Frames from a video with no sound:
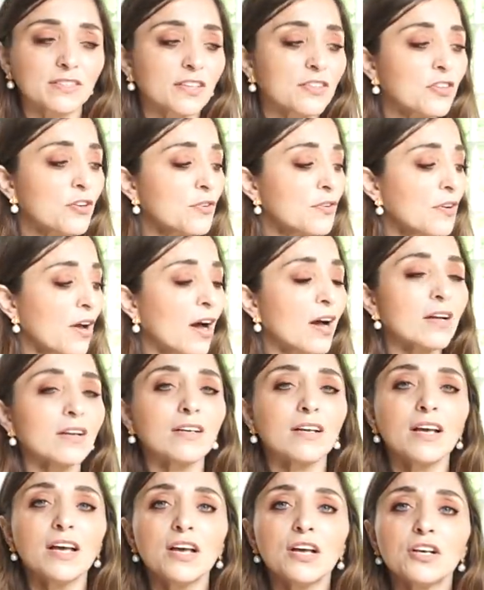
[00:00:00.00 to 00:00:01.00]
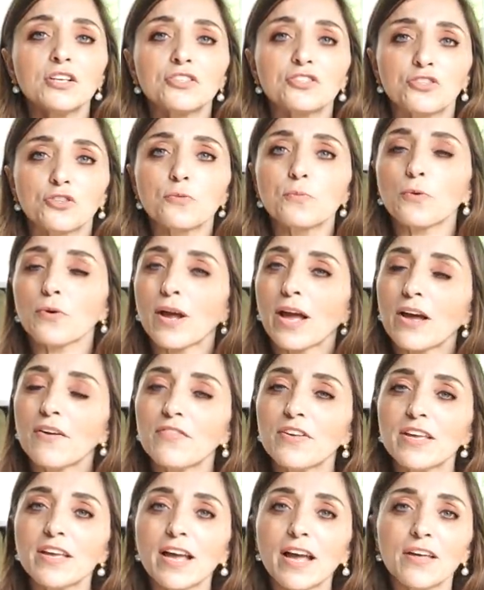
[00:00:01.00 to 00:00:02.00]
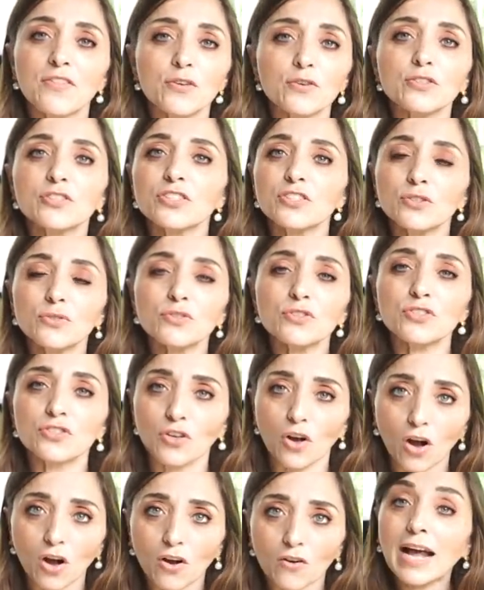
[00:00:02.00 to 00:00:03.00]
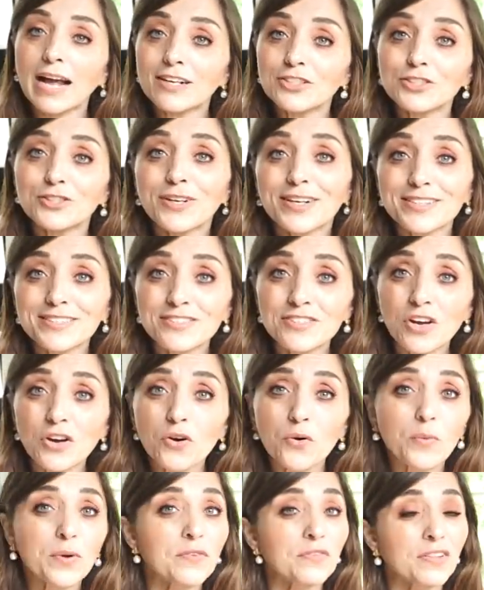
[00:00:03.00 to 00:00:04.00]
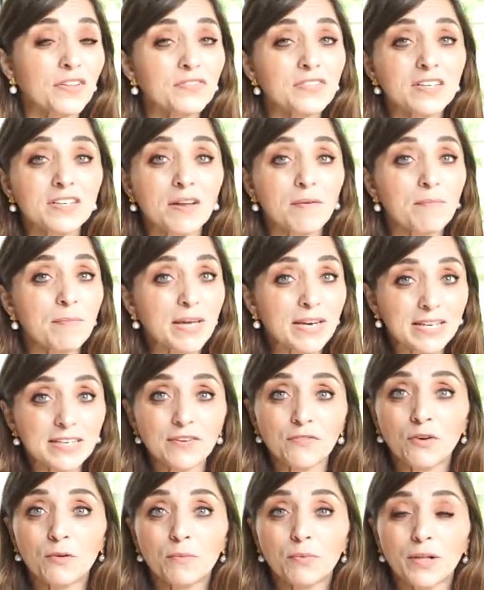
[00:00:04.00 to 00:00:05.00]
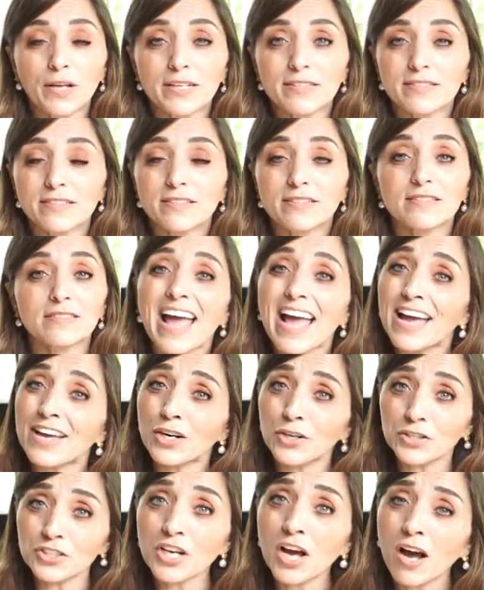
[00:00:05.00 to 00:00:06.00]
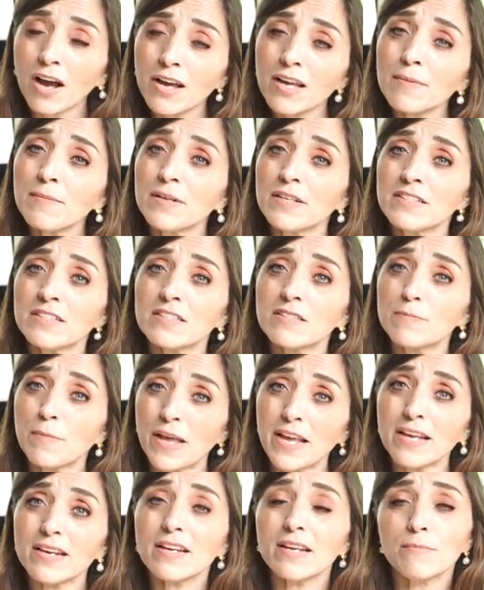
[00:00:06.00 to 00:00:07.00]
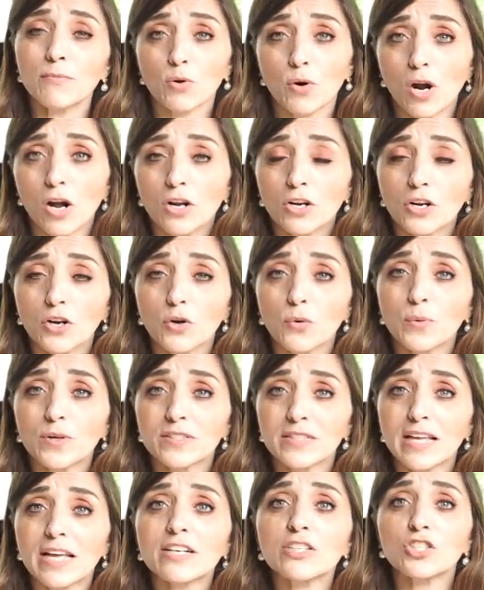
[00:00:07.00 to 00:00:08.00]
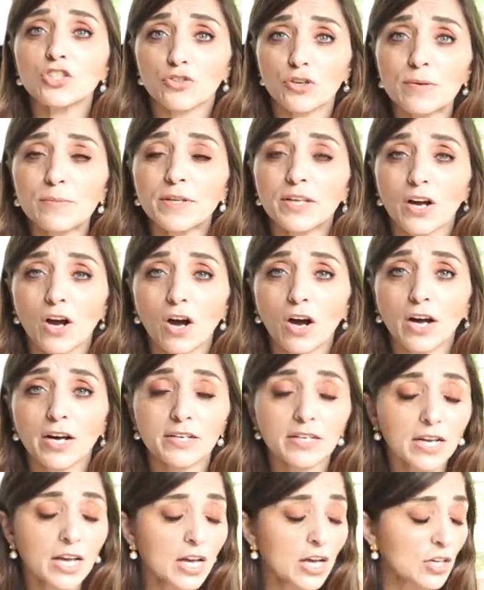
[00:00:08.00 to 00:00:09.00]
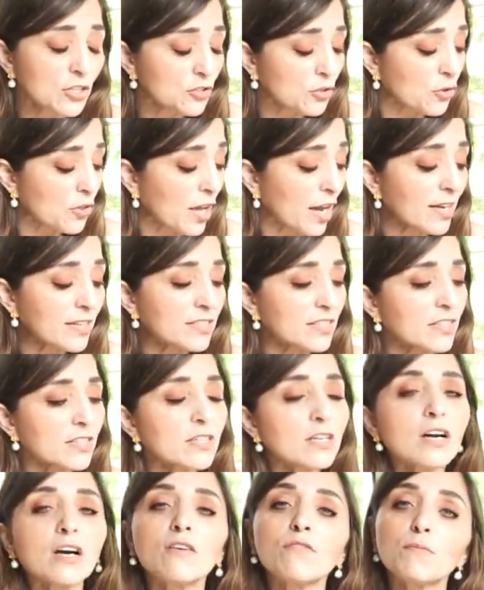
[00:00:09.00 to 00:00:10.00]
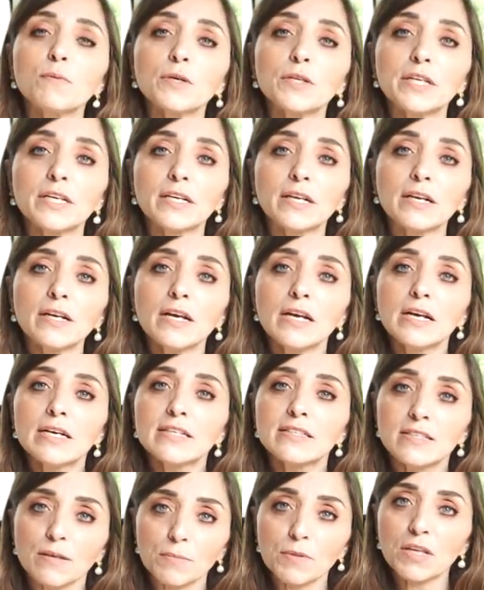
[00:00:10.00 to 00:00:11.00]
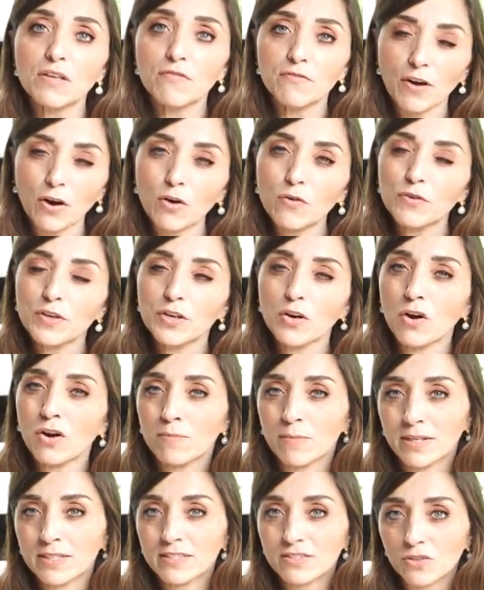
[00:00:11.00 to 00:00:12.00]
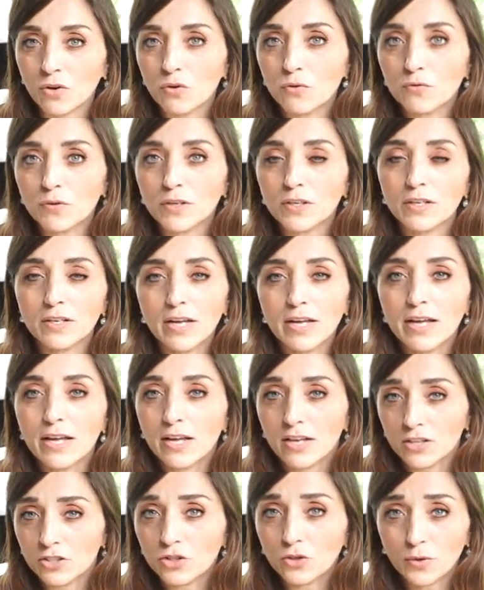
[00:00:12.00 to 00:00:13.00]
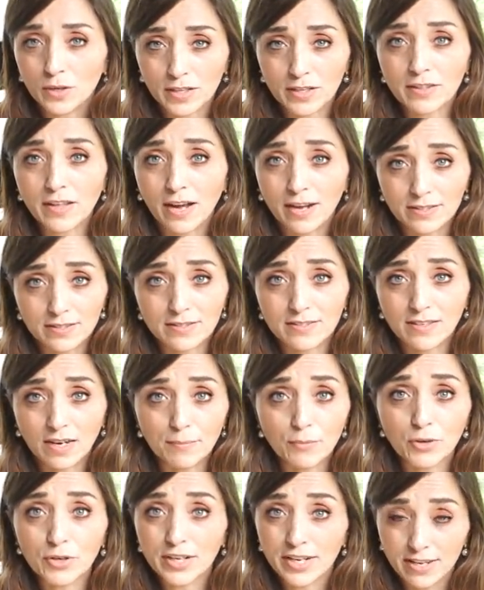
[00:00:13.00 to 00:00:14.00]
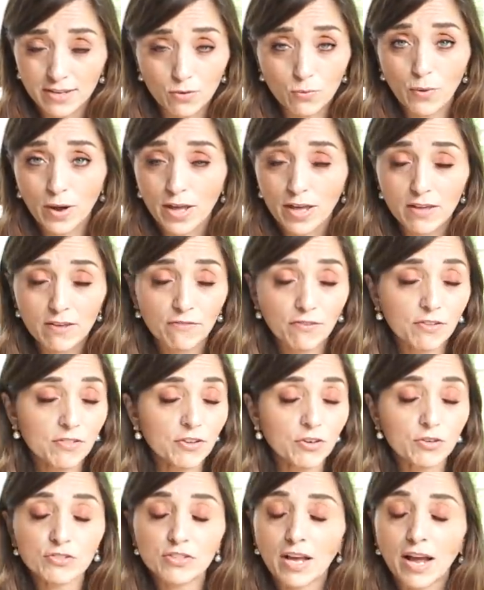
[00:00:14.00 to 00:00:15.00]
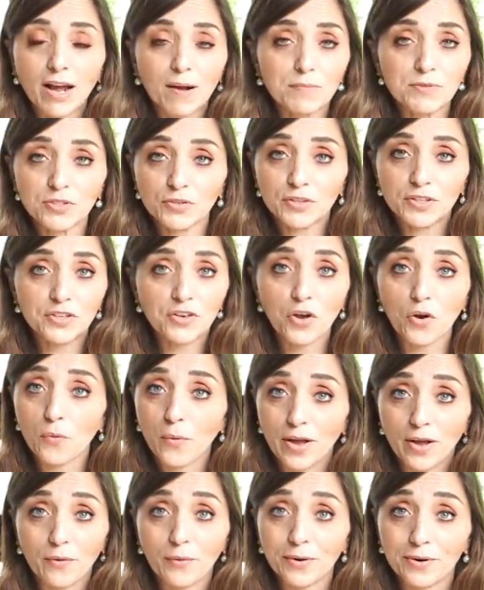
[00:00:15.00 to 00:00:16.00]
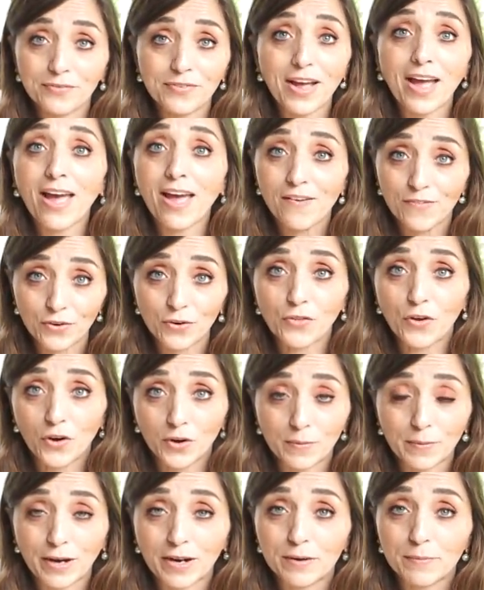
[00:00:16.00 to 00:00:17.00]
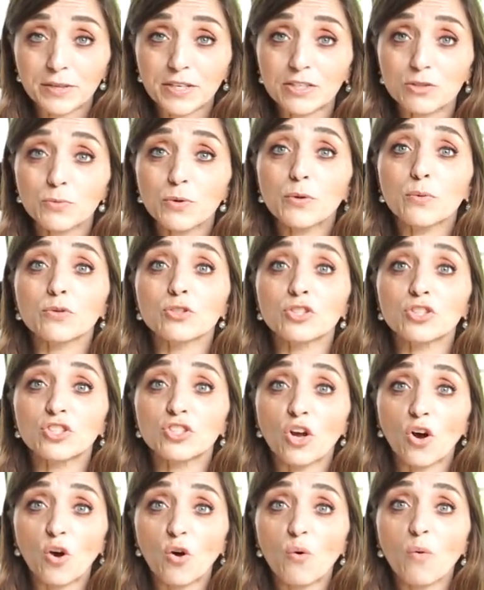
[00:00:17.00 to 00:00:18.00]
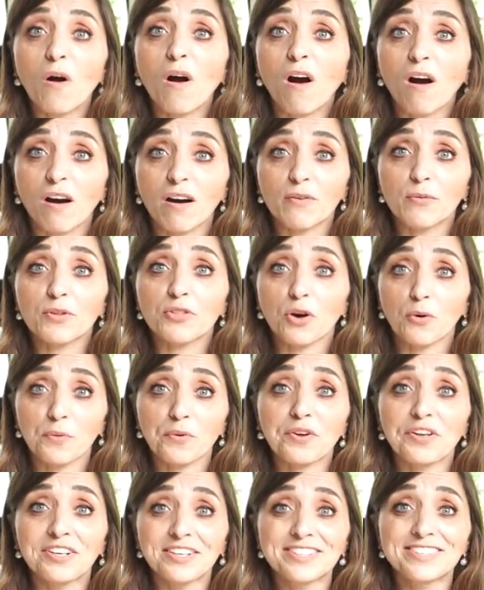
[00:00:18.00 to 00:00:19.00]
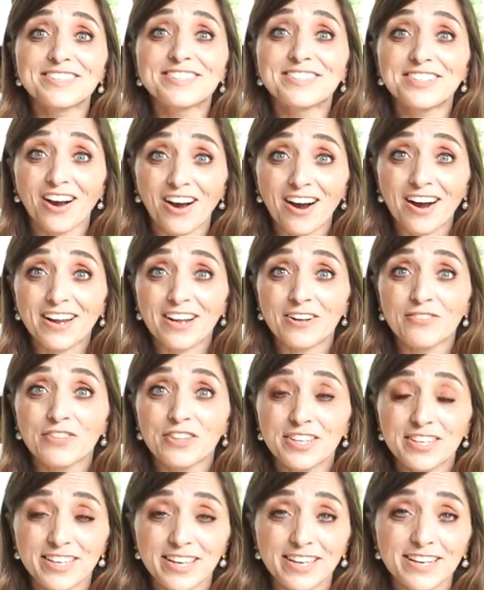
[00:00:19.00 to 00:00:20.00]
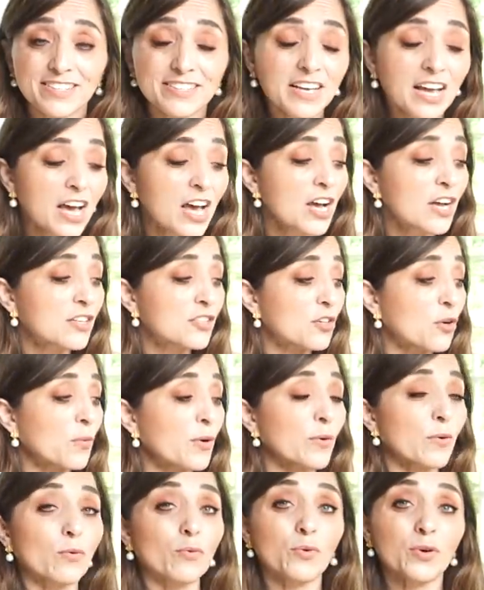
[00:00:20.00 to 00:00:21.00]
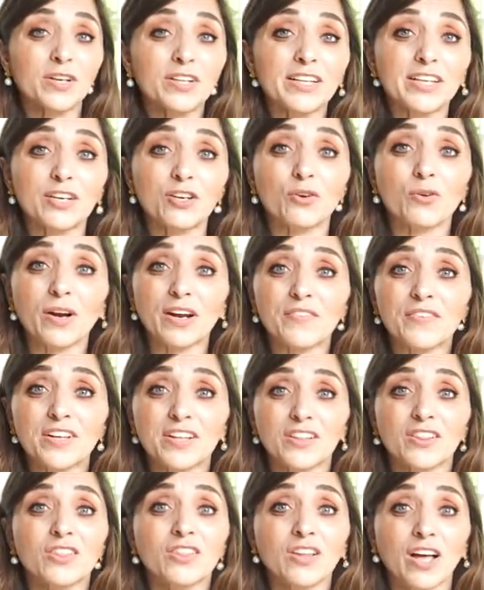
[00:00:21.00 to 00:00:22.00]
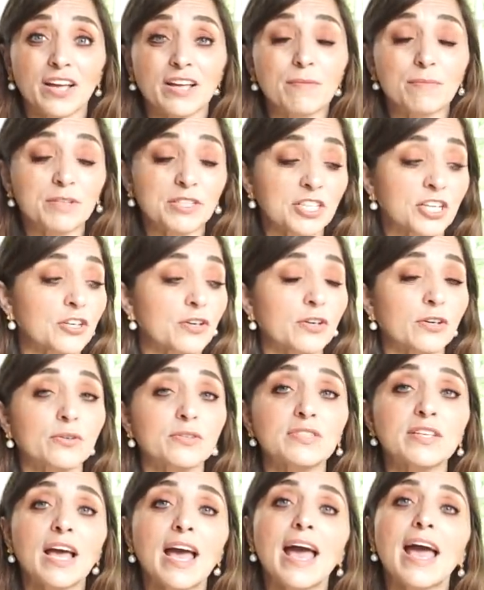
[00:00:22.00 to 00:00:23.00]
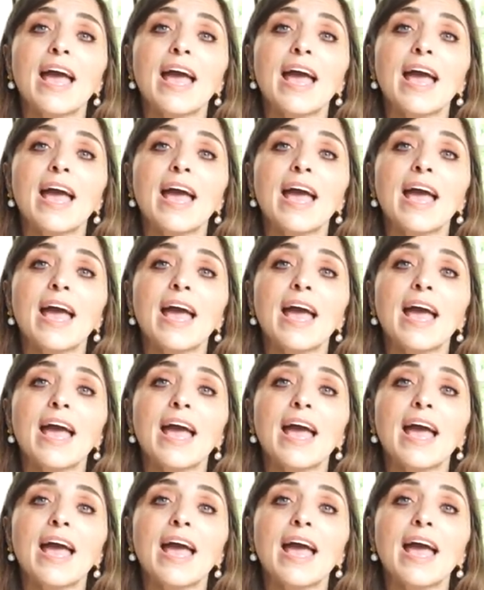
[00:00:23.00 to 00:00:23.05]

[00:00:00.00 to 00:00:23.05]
They're not super heavy and they're still soft. As you guys know, we've lived in many different places, and our time in Spain and Morocco was extremely hot. So the idea of putting something velvet on my sofa during that summer heat wave, there's absolutely no way I would have ever thought about it, because we were so hot, we thought we were gonna die of the heat. So we were really craving light materials.